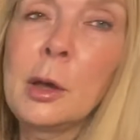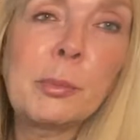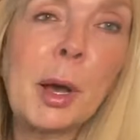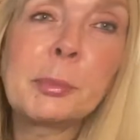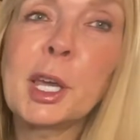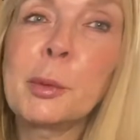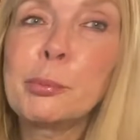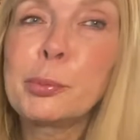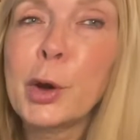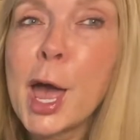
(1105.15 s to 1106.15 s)
pumpkin
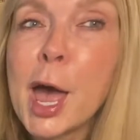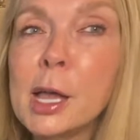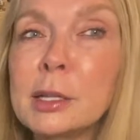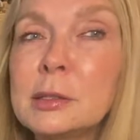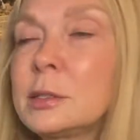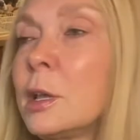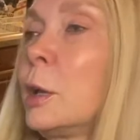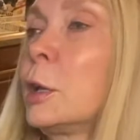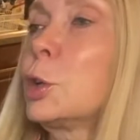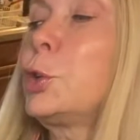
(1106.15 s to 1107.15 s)
breads,
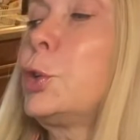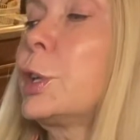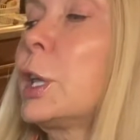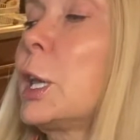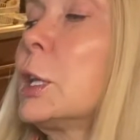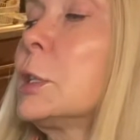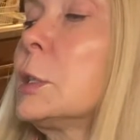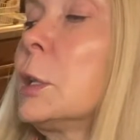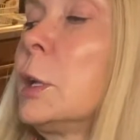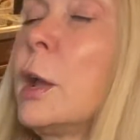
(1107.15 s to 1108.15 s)
cookies,
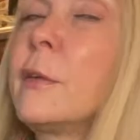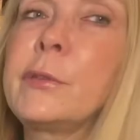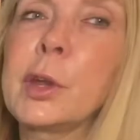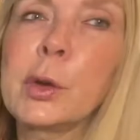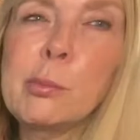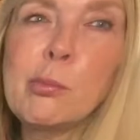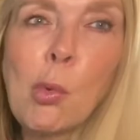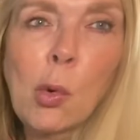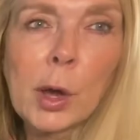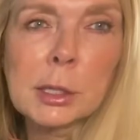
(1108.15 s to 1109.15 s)
very
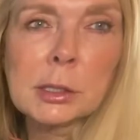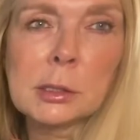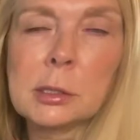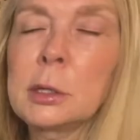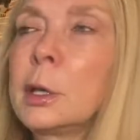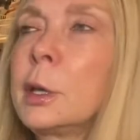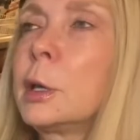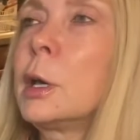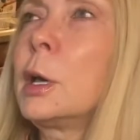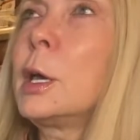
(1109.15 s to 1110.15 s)
moist,
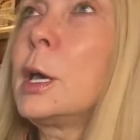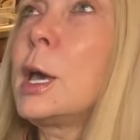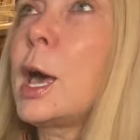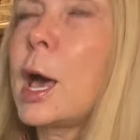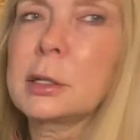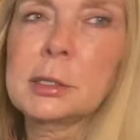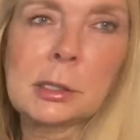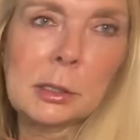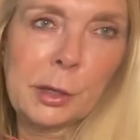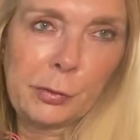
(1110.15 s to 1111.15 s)

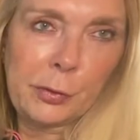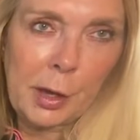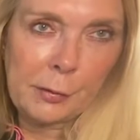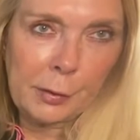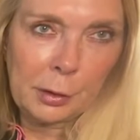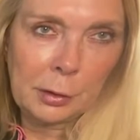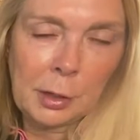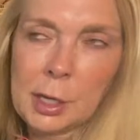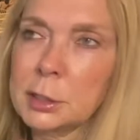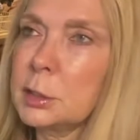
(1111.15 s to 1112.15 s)
excellent flavor.
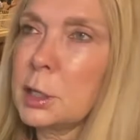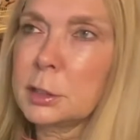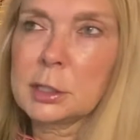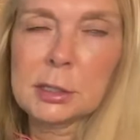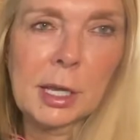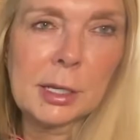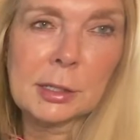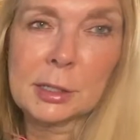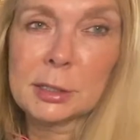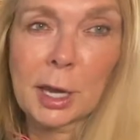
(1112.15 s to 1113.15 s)
Doesn't
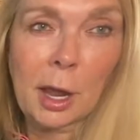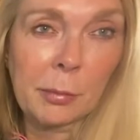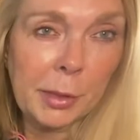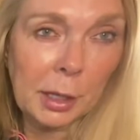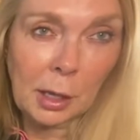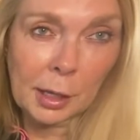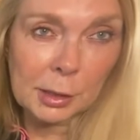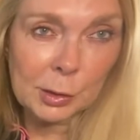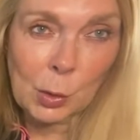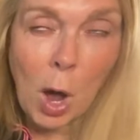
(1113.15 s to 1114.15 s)
taste a damn thing like
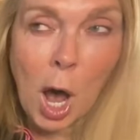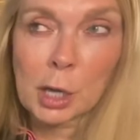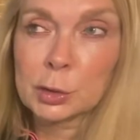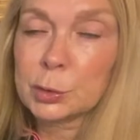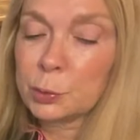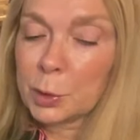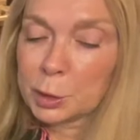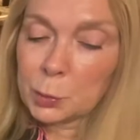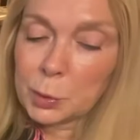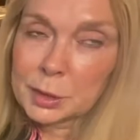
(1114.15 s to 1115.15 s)
a squash, what
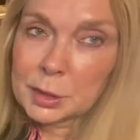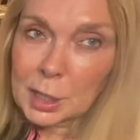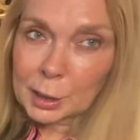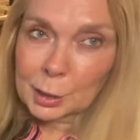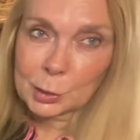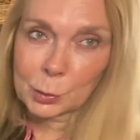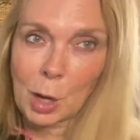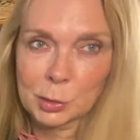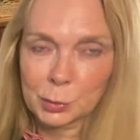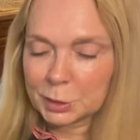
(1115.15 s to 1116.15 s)
you would think a
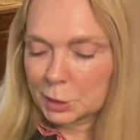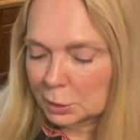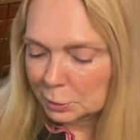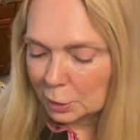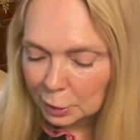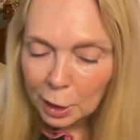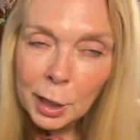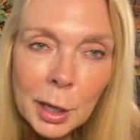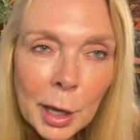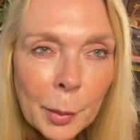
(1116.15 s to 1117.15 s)
squash would taste like.
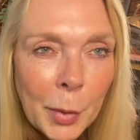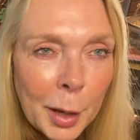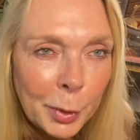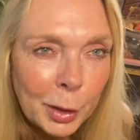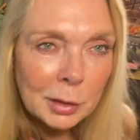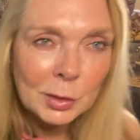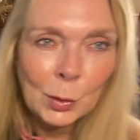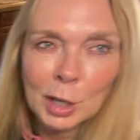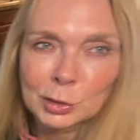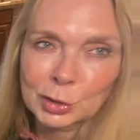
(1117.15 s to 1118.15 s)
In my book,
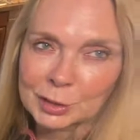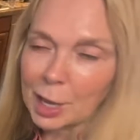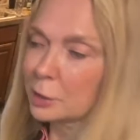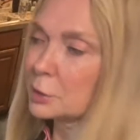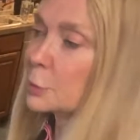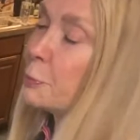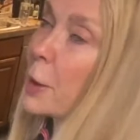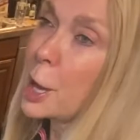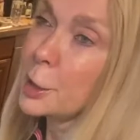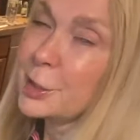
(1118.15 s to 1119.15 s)
squash sucks,
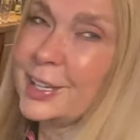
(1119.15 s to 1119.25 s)
but